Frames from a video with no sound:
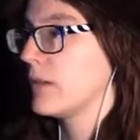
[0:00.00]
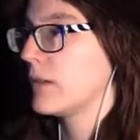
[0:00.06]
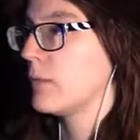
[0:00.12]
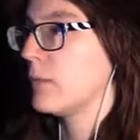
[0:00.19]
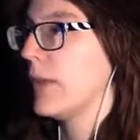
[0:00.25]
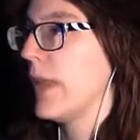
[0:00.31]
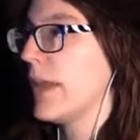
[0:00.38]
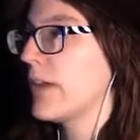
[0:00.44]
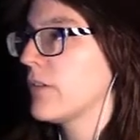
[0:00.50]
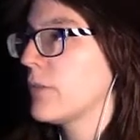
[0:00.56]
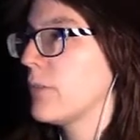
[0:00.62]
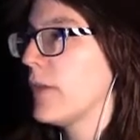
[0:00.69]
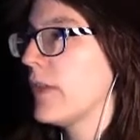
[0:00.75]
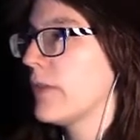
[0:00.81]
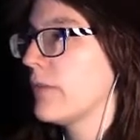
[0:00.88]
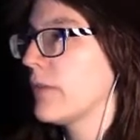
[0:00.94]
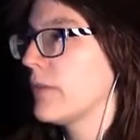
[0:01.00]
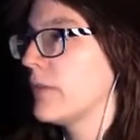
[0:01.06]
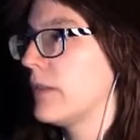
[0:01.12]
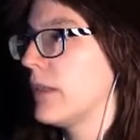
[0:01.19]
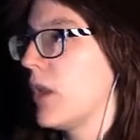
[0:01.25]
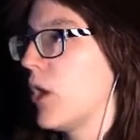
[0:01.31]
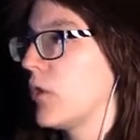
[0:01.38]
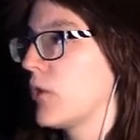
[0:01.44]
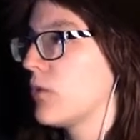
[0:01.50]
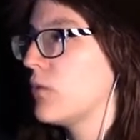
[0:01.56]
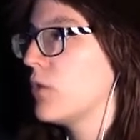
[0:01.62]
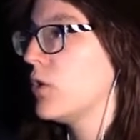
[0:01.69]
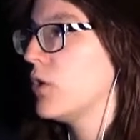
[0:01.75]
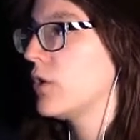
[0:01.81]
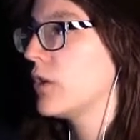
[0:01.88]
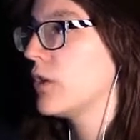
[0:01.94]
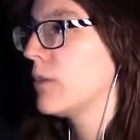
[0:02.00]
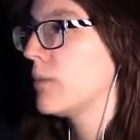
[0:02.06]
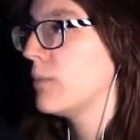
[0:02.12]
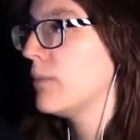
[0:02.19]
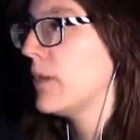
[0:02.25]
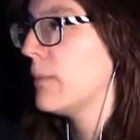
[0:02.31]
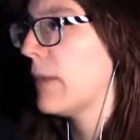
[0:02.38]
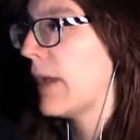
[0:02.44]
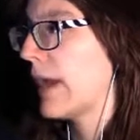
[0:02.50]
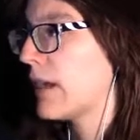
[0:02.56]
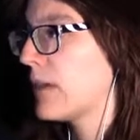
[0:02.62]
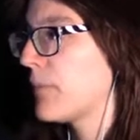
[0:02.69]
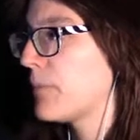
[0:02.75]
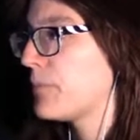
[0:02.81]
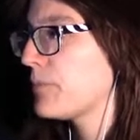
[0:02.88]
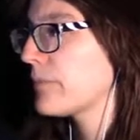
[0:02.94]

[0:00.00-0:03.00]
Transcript: The Blacksmith's Lost Work by Mac.